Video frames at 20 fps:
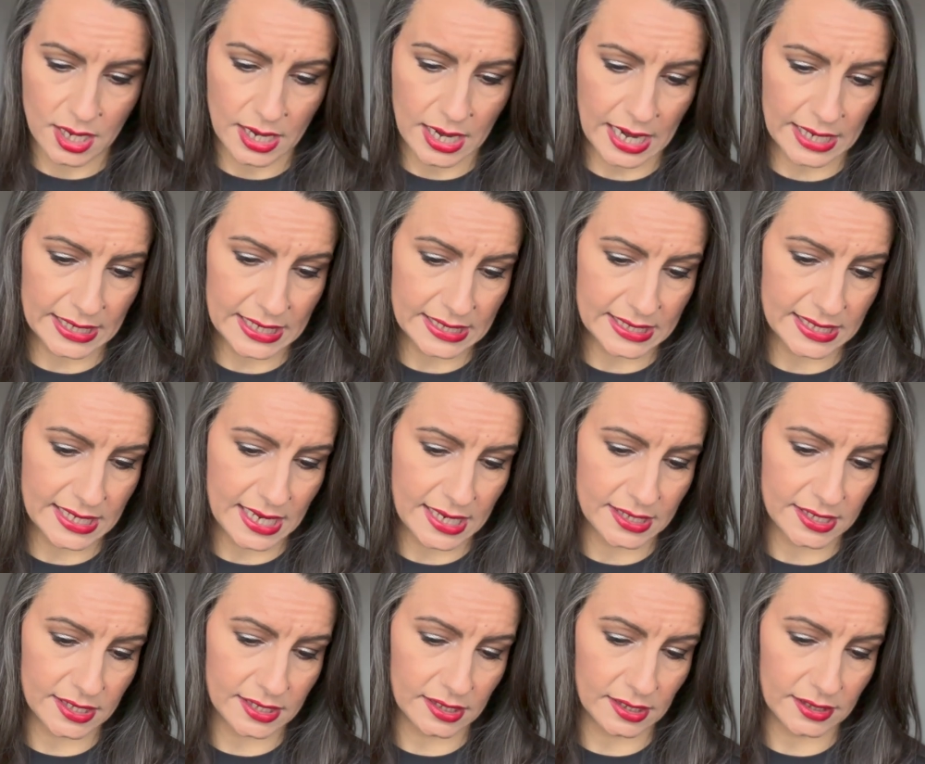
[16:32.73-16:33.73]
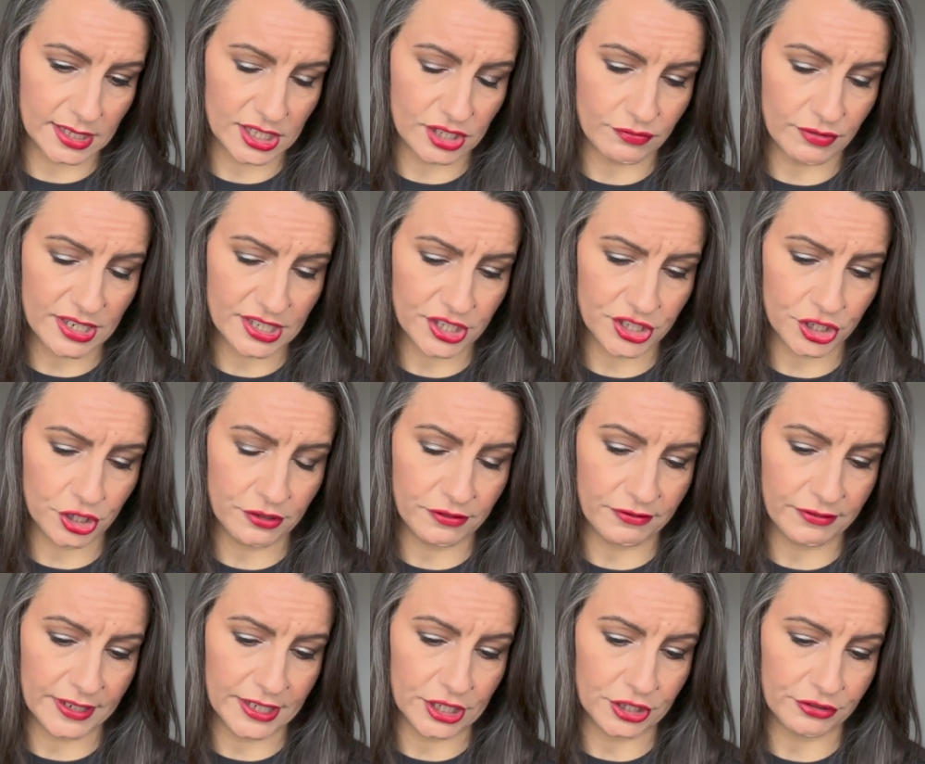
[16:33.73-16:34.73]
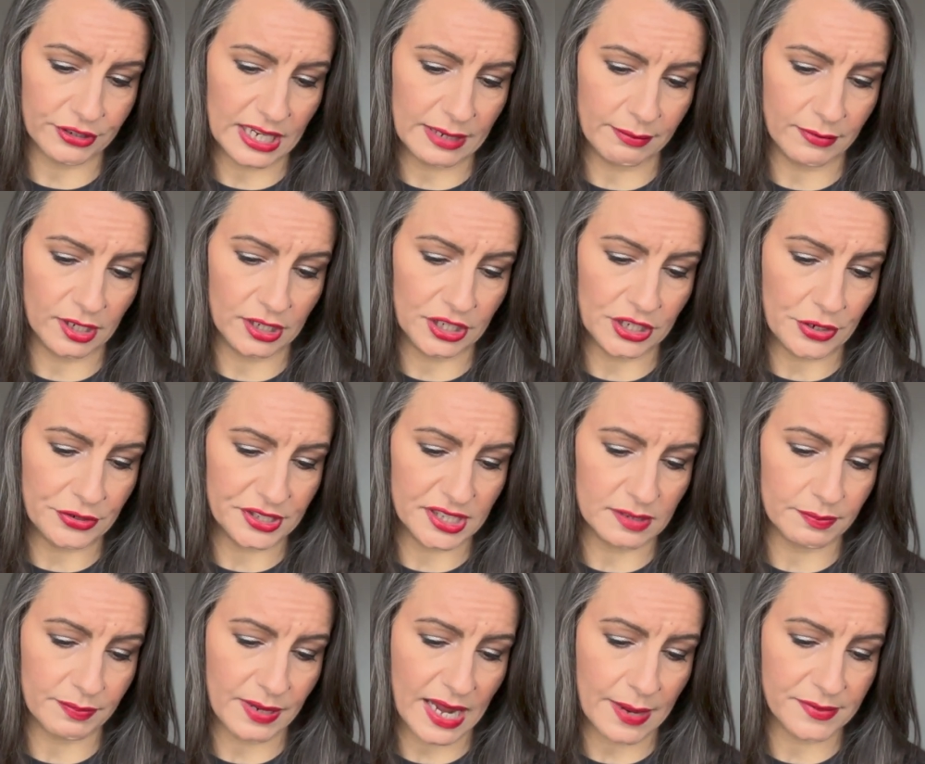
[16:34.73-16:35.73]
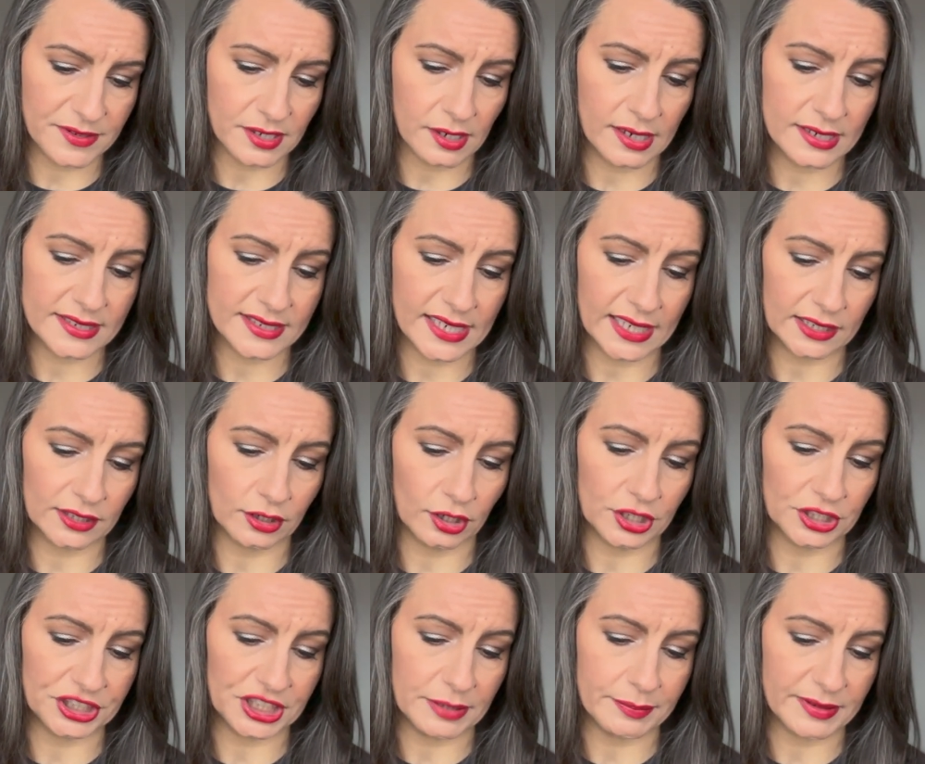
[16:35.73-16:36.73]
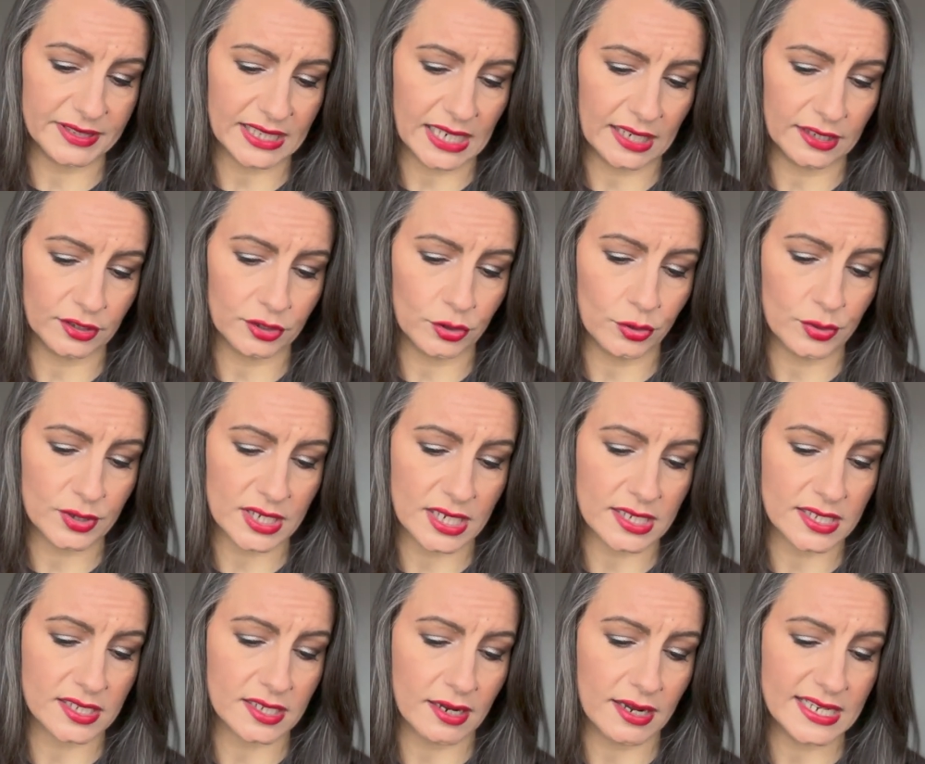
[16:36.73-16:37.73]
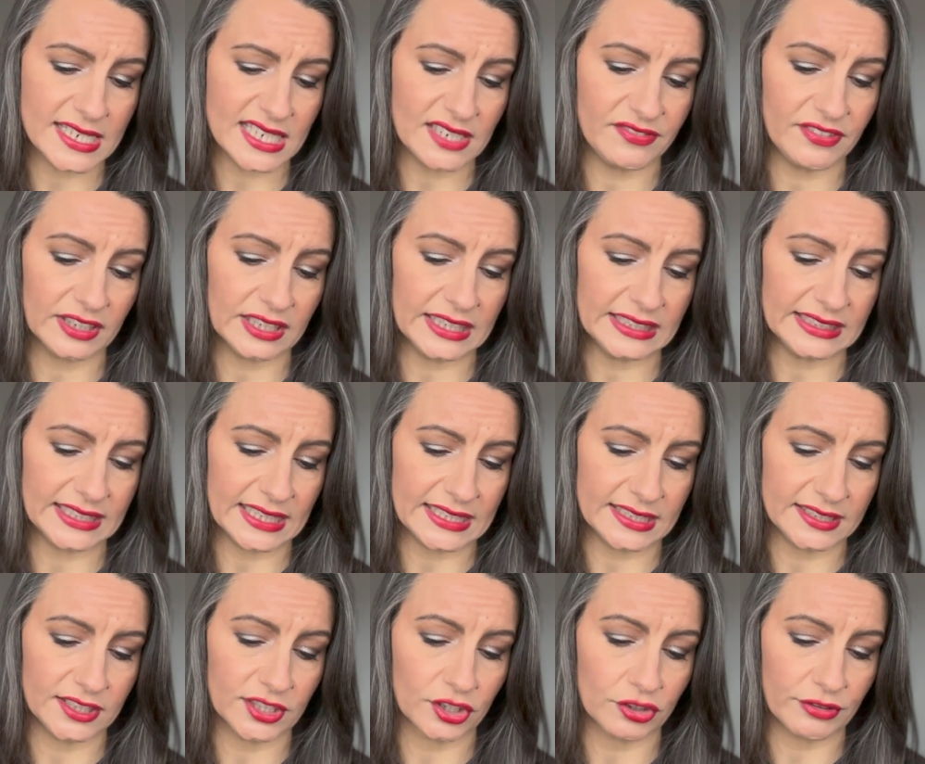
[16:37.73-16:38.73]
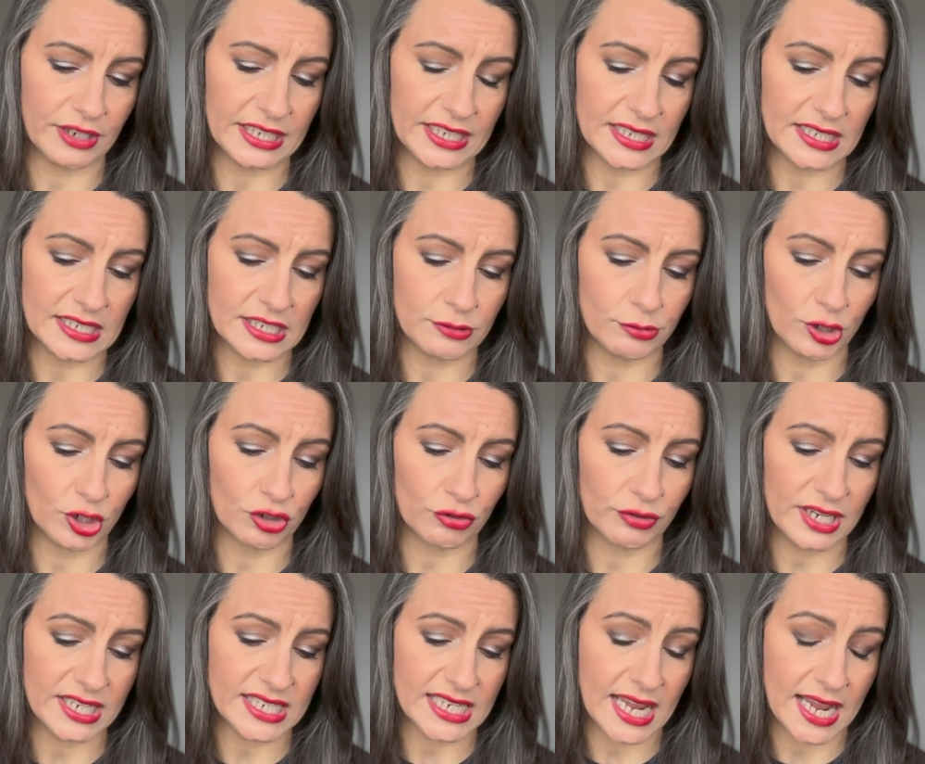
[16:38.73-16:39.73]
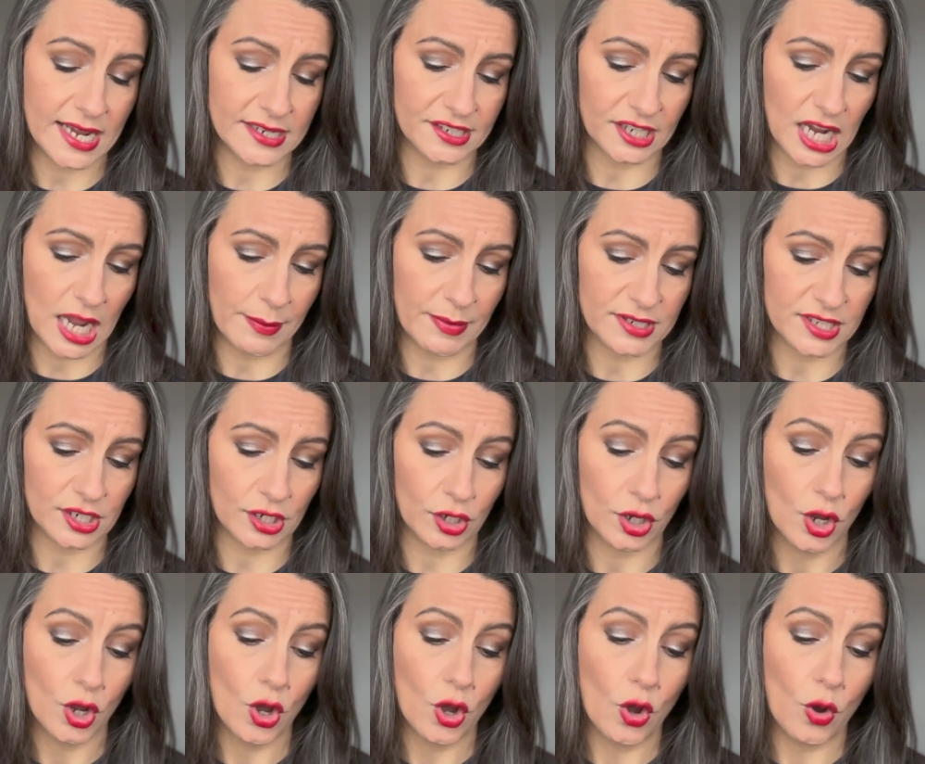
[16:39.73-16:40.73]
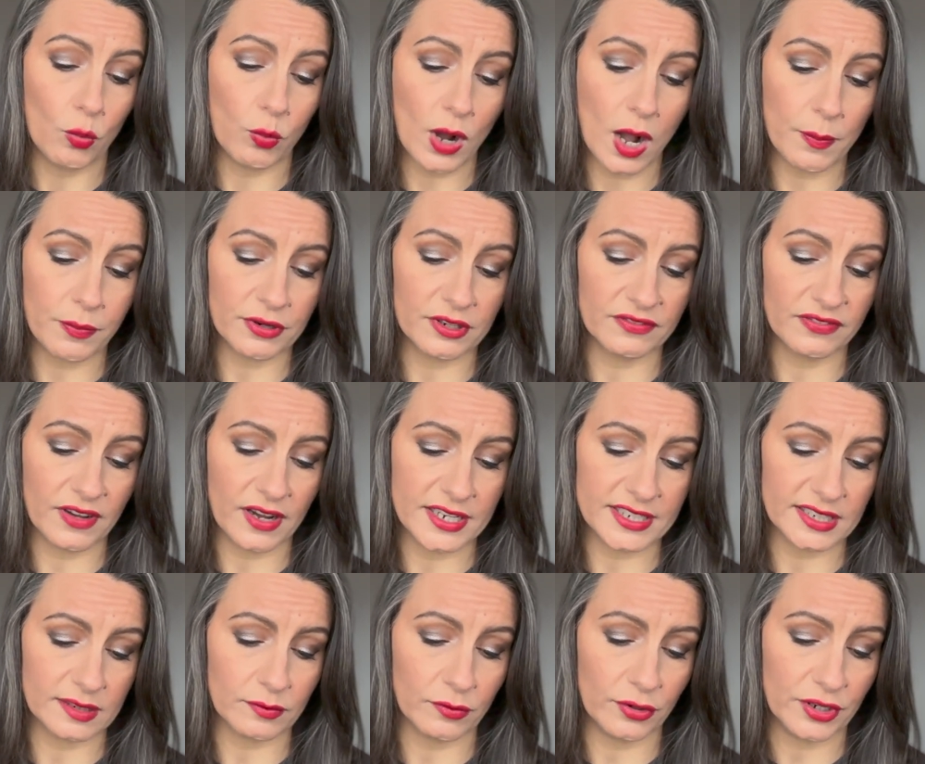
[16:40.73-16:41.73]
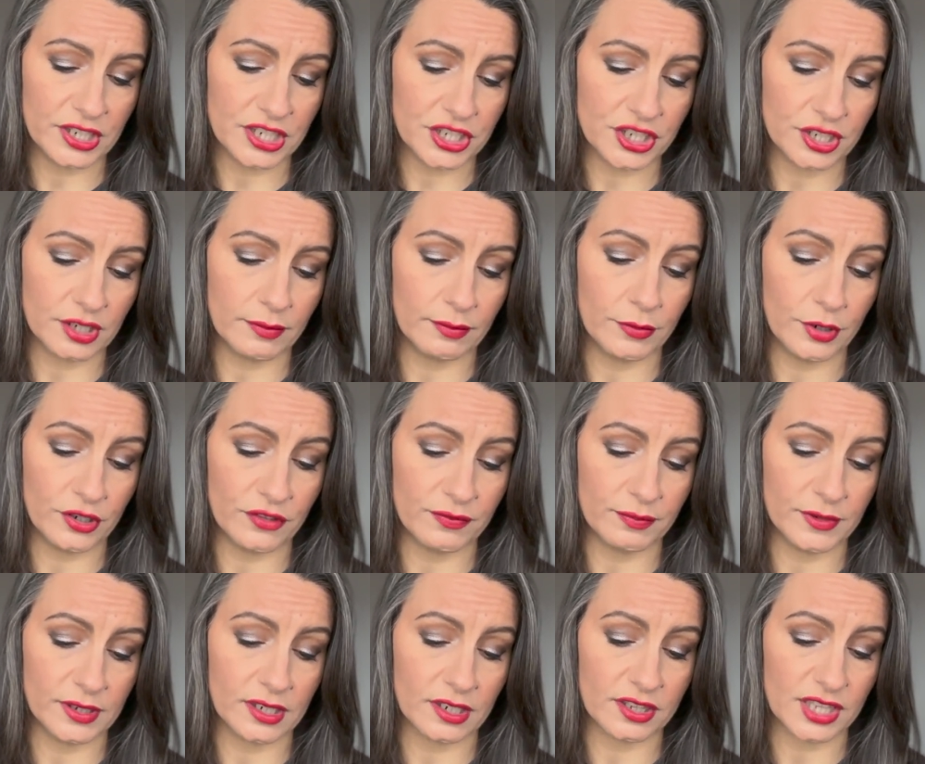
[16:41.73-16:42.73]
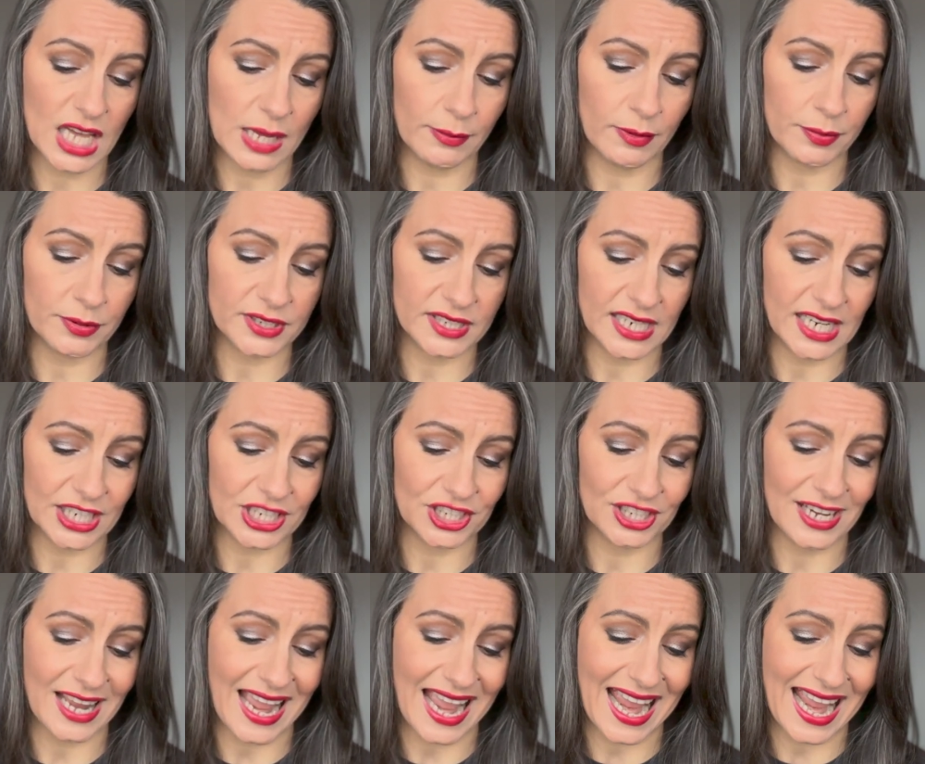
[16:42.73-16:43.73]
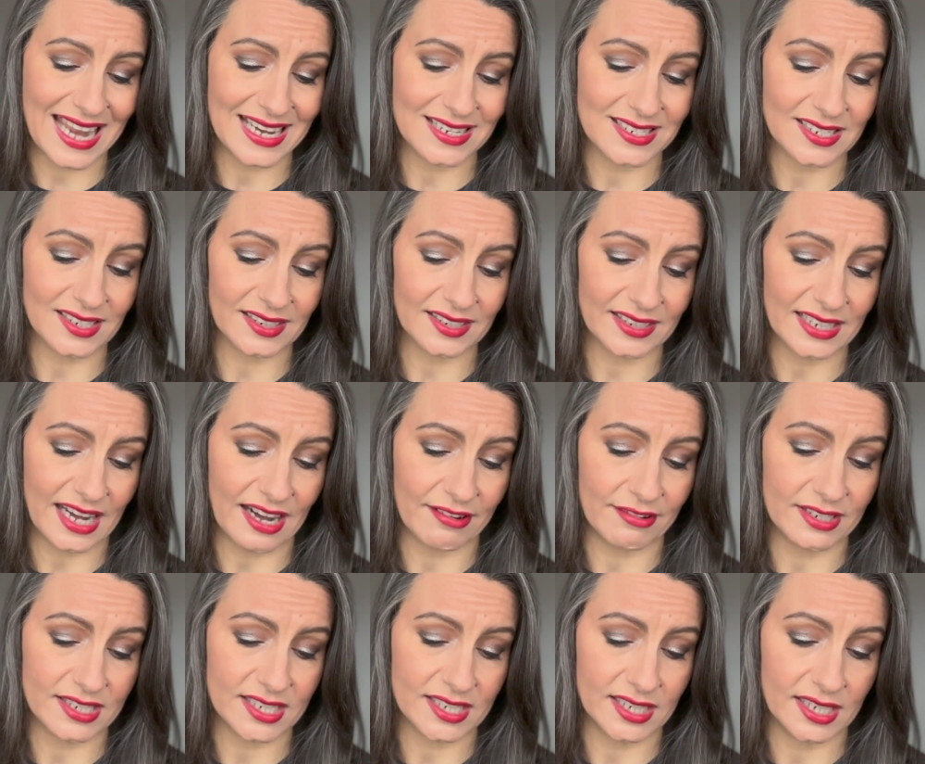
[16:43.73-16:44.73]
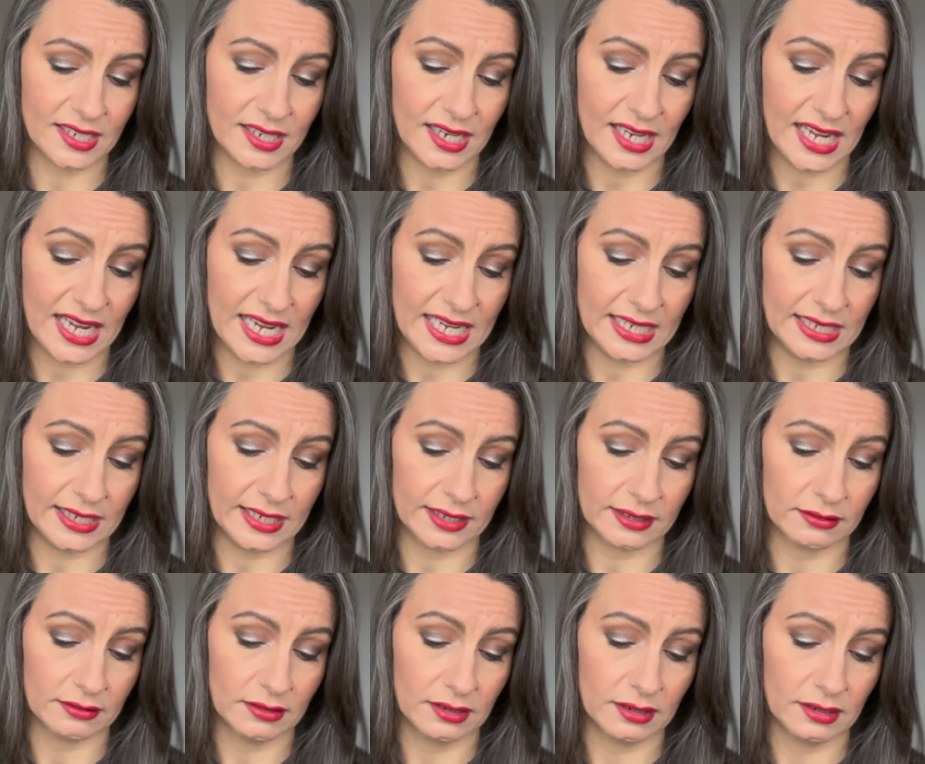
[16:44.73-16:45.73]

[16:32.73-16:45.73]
And it says, this residue-free treatment uses peptide technology, botanicals, and scientifically tested ingredients to increase hair diameter while providing moisture, movement, thermal protection, and keratin healing.